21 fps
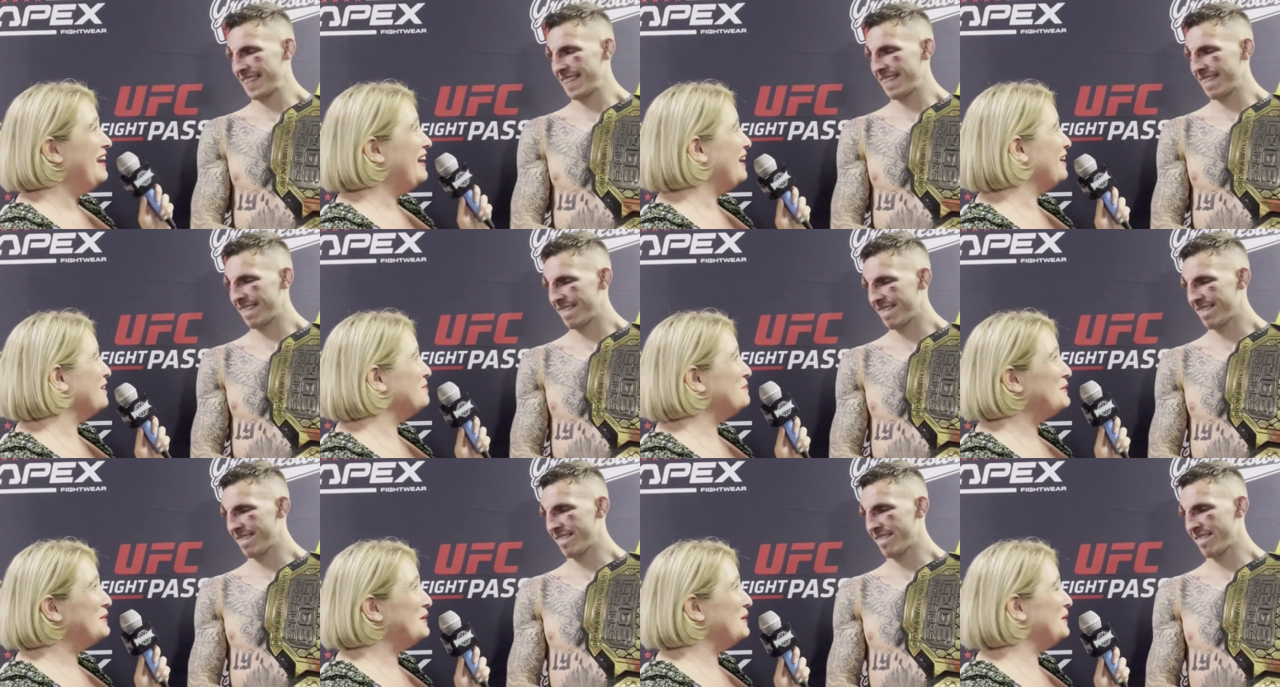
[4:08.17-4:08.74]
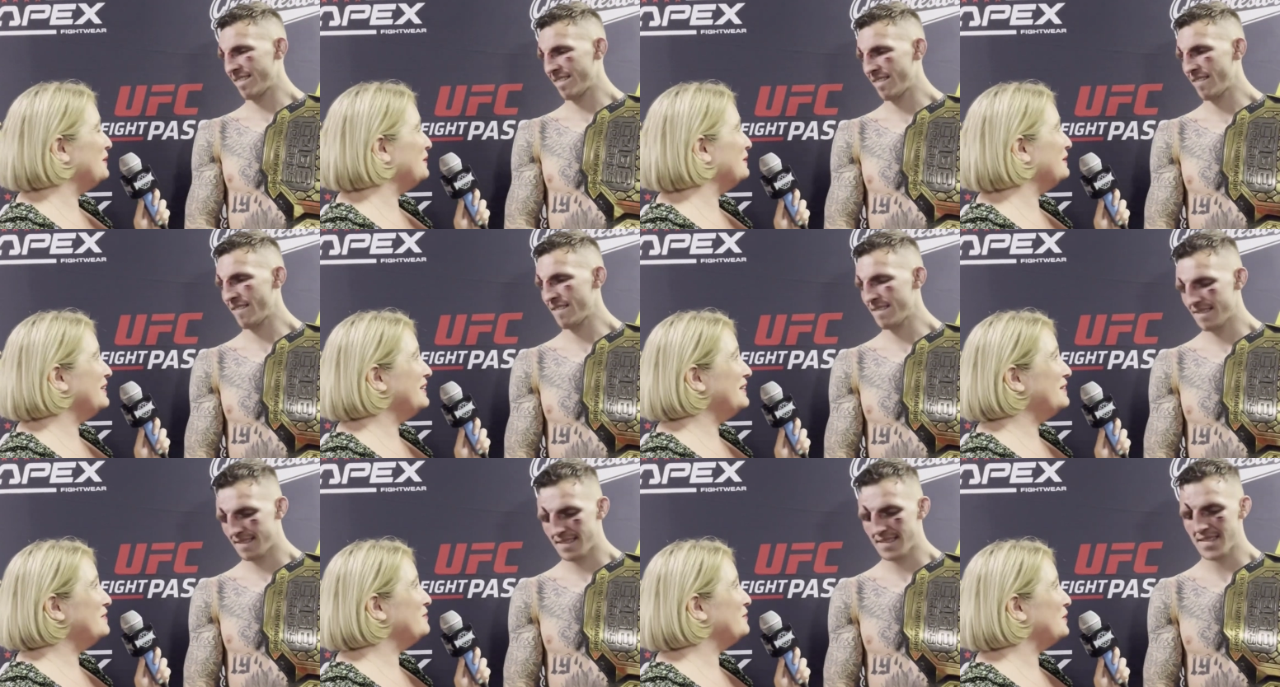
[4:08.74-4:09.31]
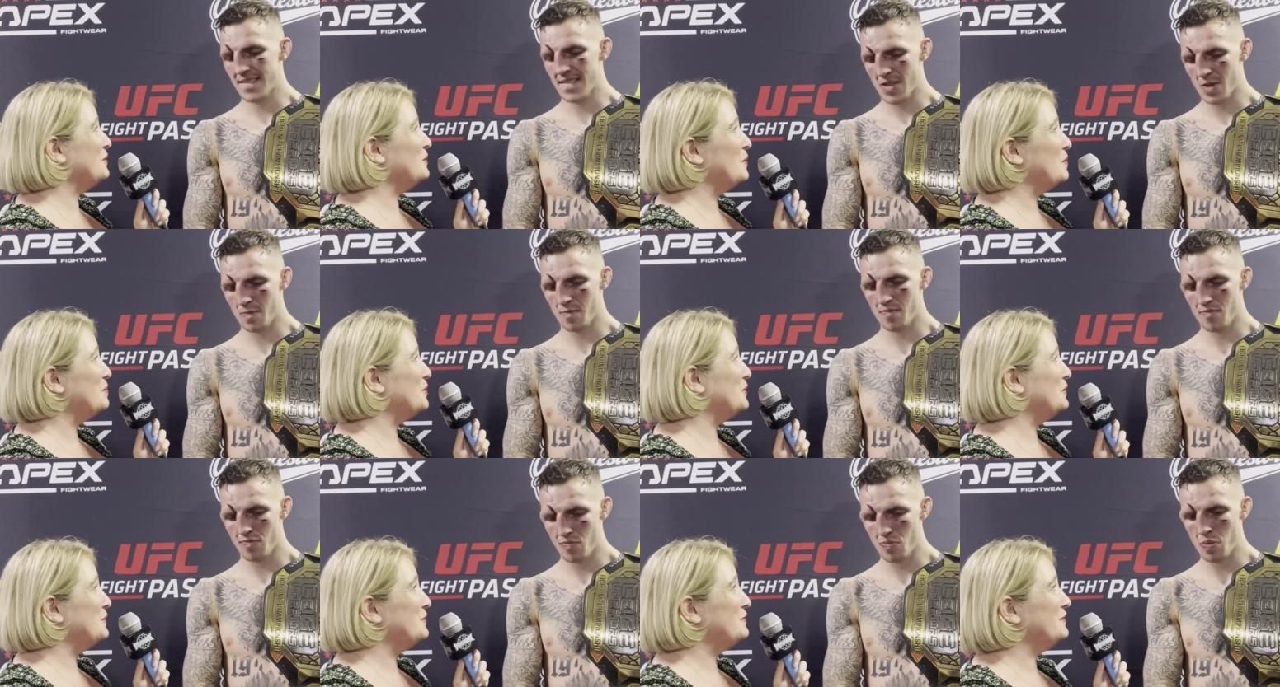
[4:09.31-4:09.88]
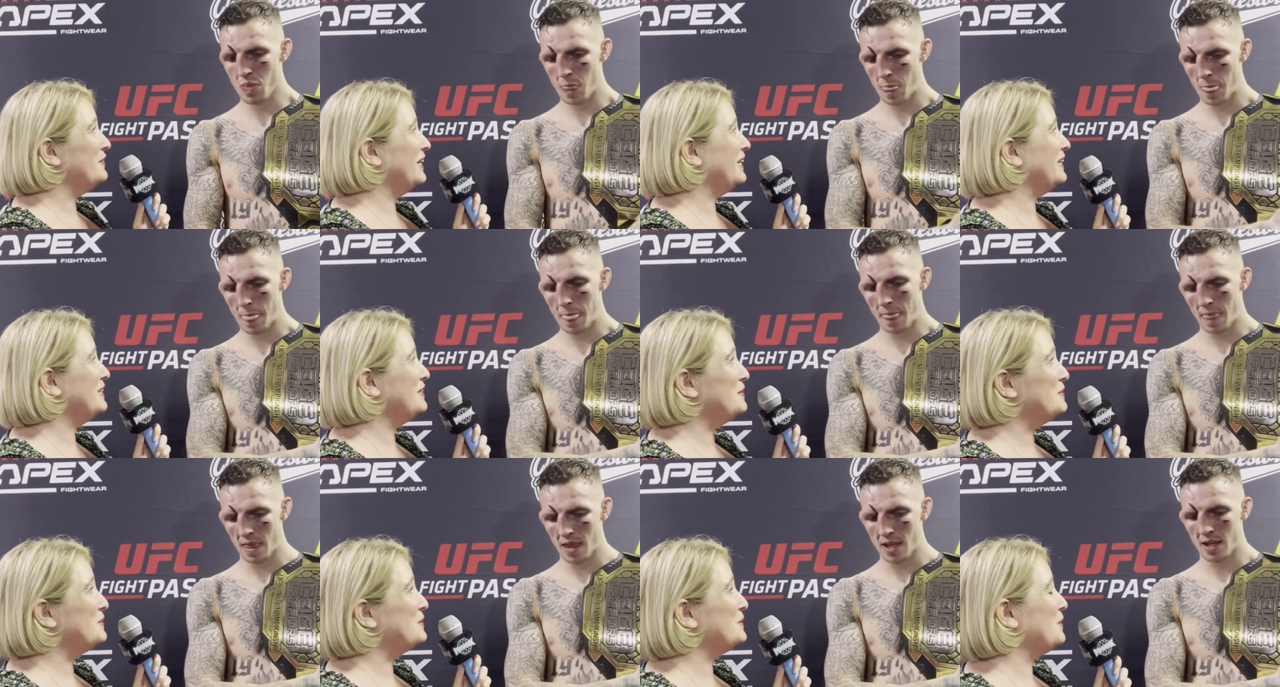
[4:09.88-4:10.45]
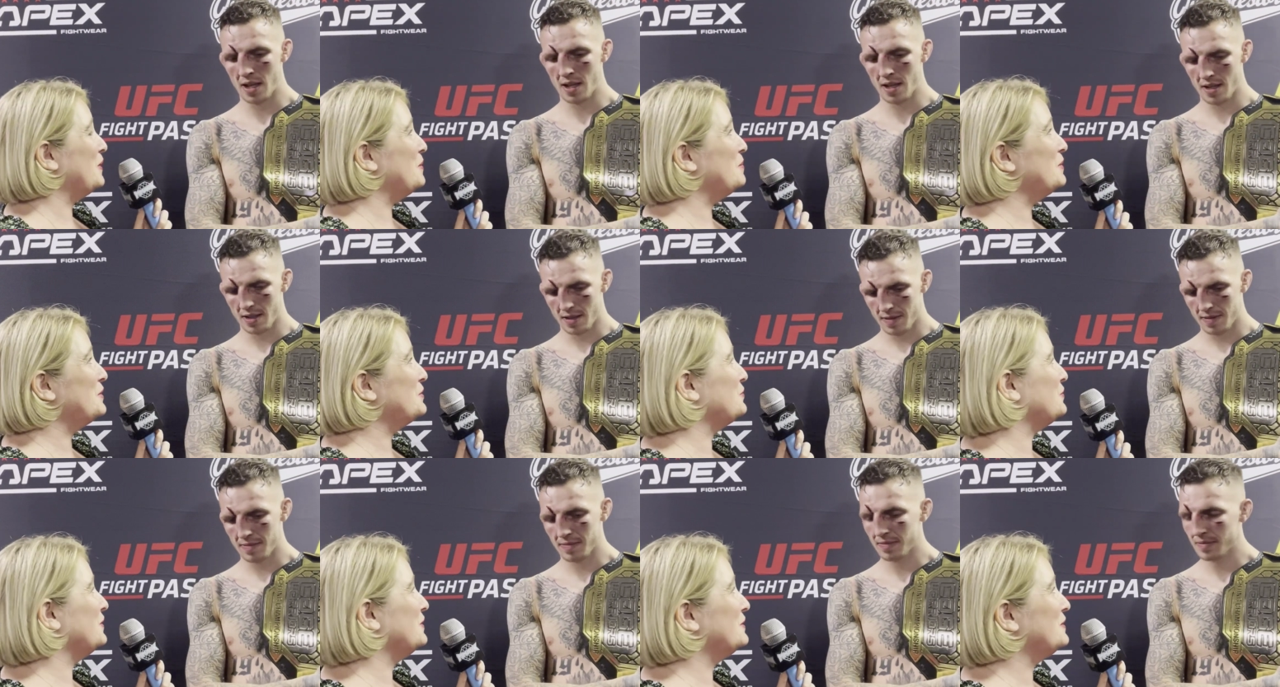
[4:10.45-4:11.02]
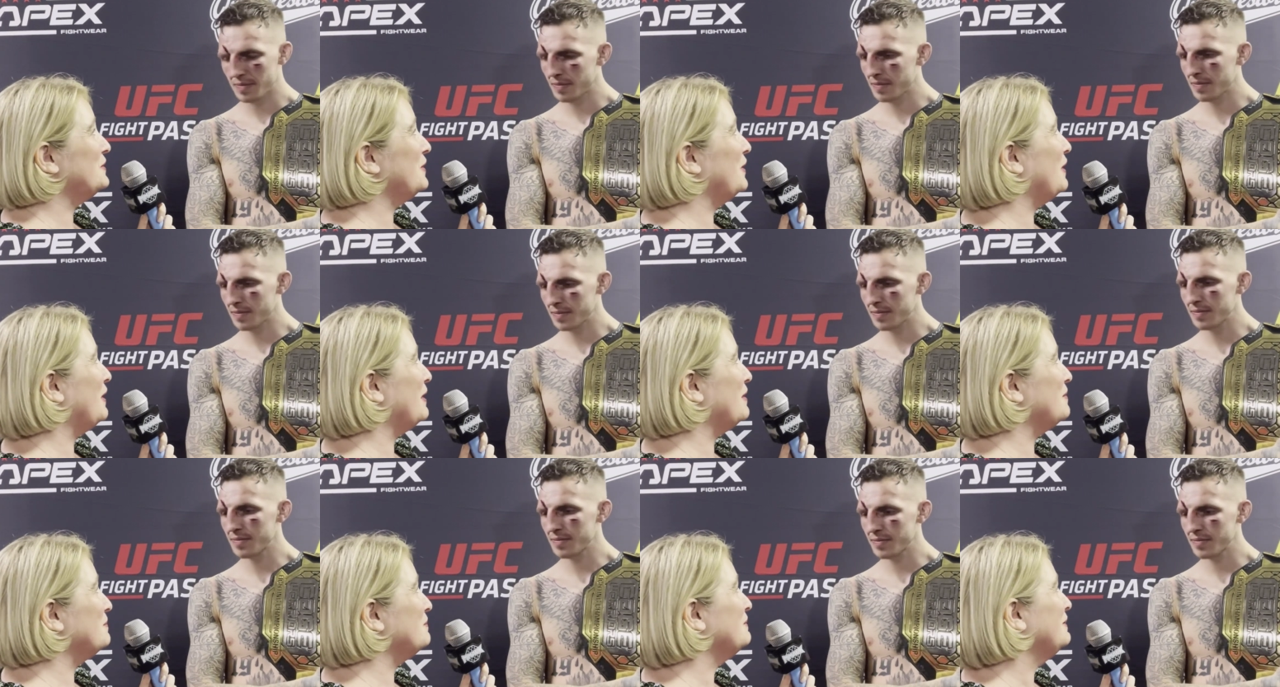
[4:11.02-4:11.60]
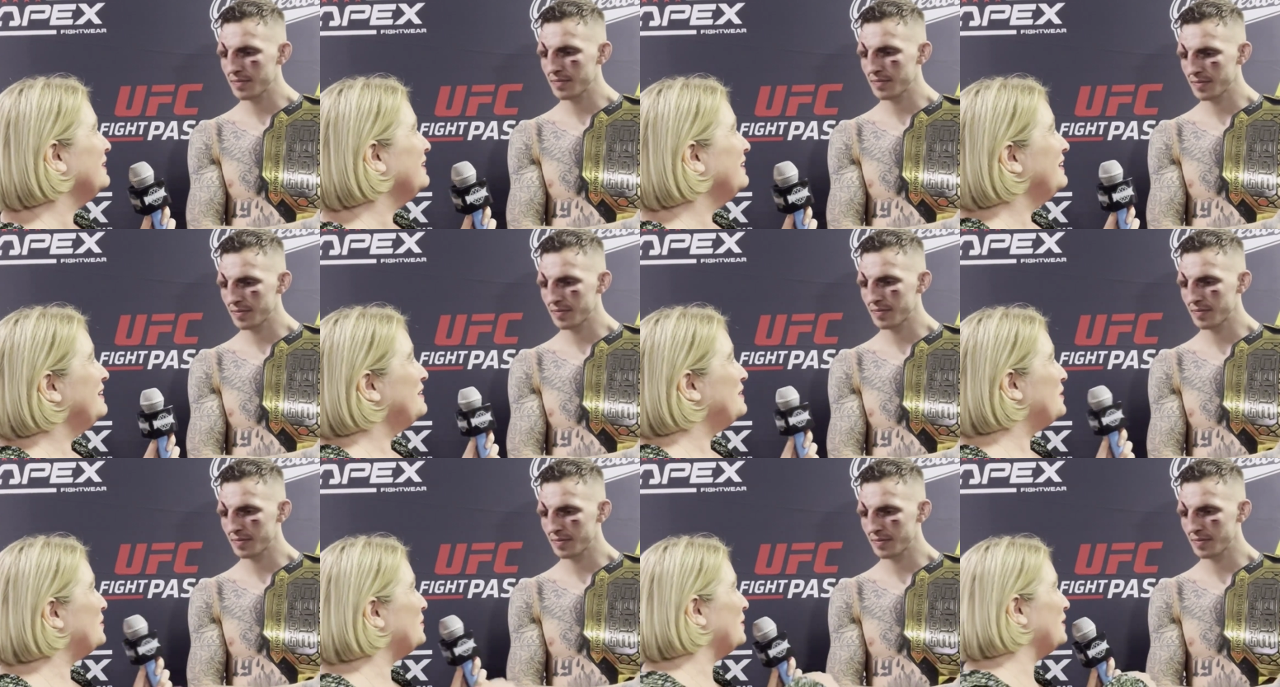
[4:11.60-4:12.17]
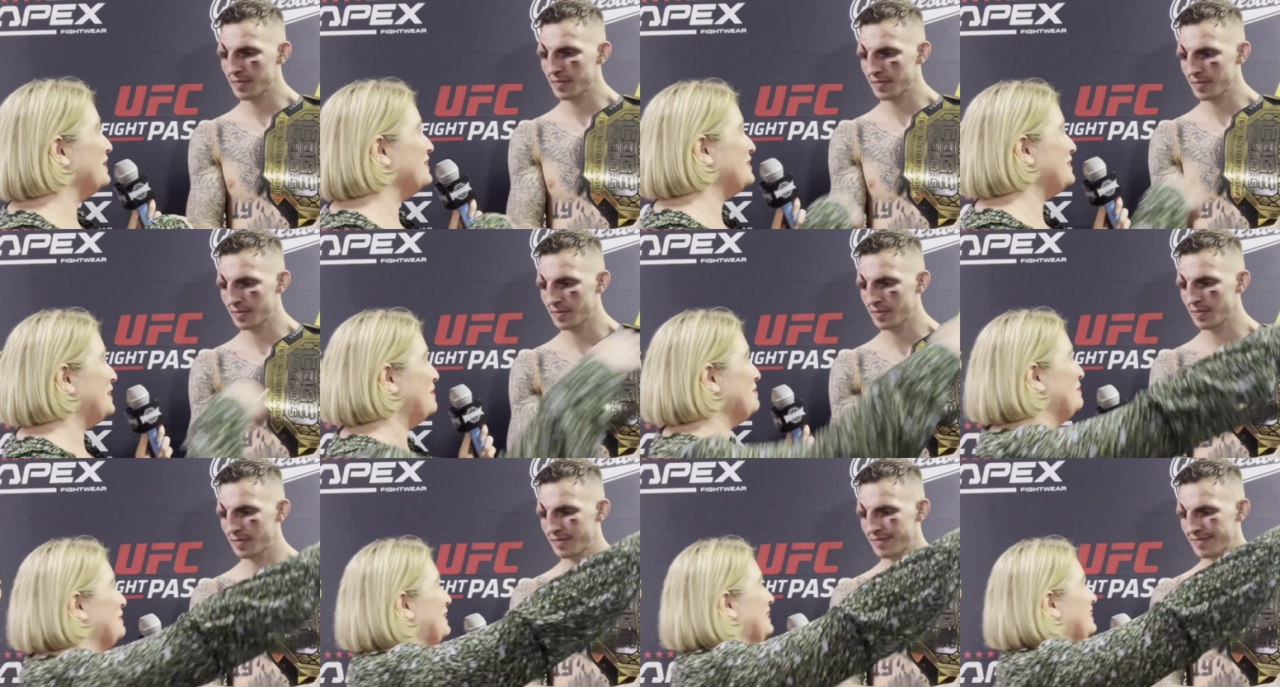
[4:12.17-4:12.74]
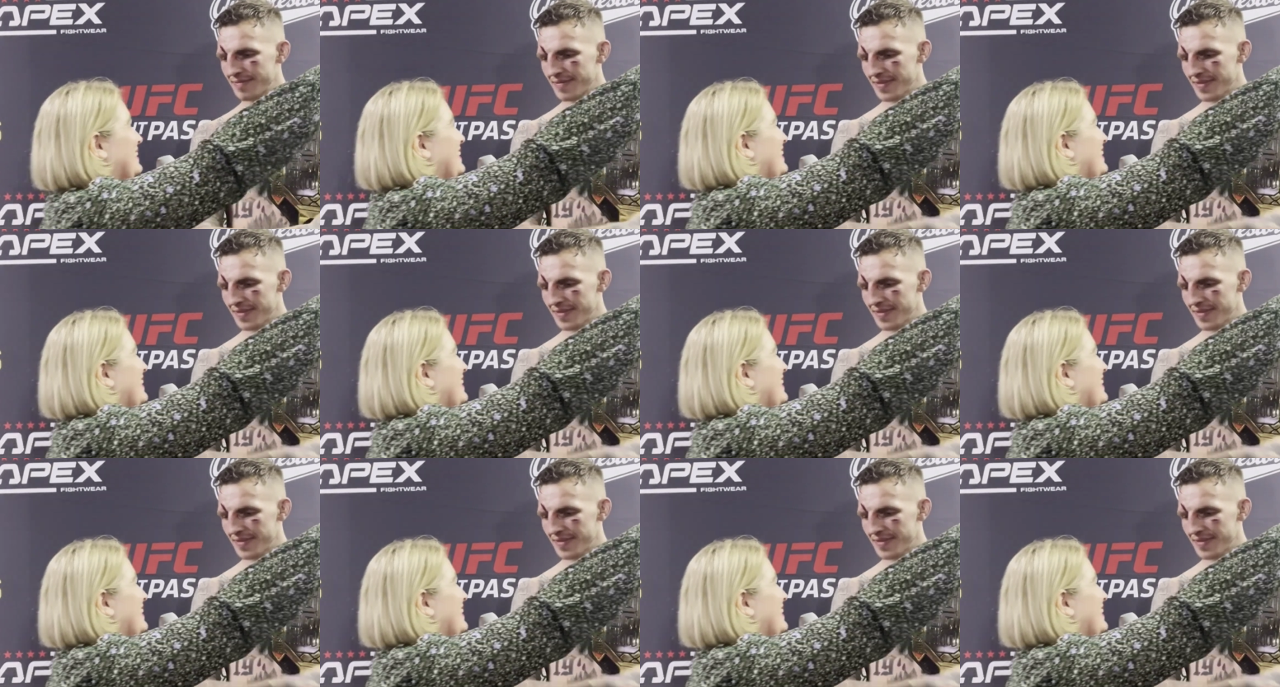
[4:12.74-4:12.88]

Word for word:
Speaker 1: Absolutely phenomenal. Thank you so much for your time. You are the champion.